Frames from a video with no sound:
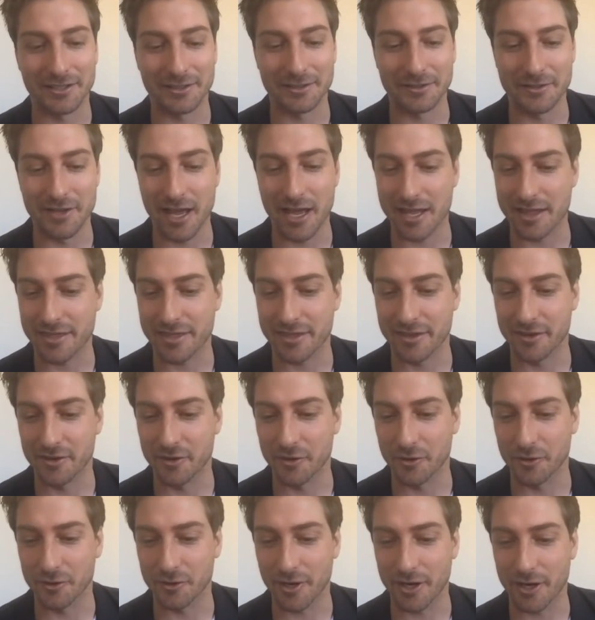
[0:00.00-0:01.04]
Nathan
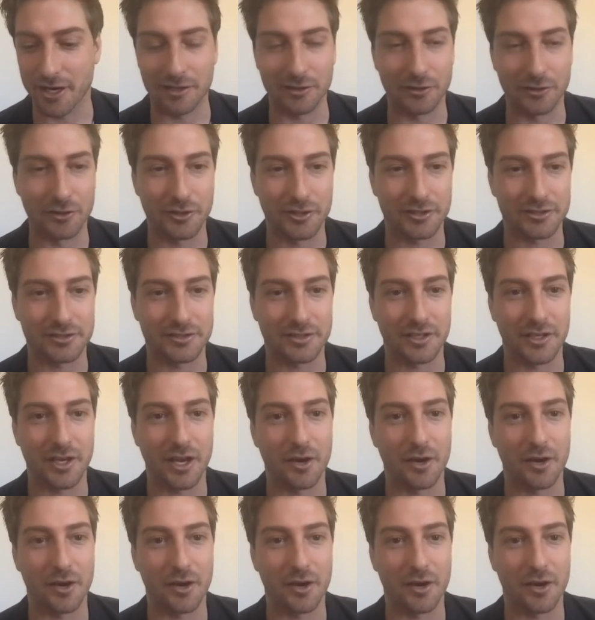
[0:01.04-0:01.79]
or Lucas